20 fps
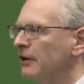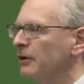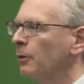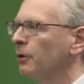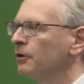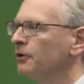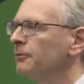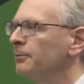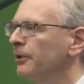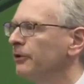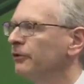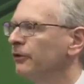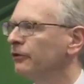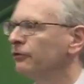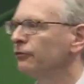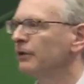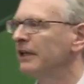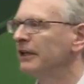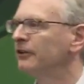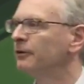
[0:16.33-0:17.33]
you want your
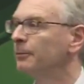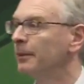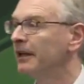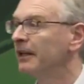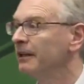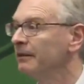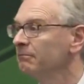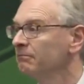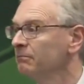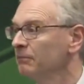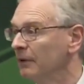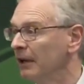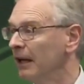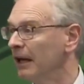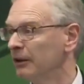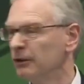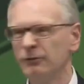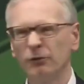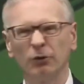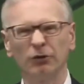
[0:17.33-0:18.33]
business really to be.
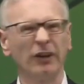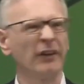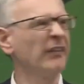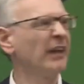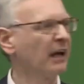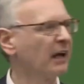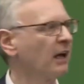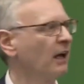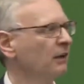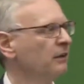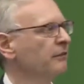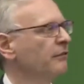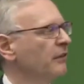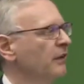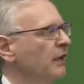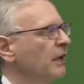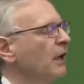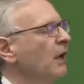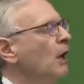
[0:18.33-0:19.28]
Yeah, you've all done that kind of thing.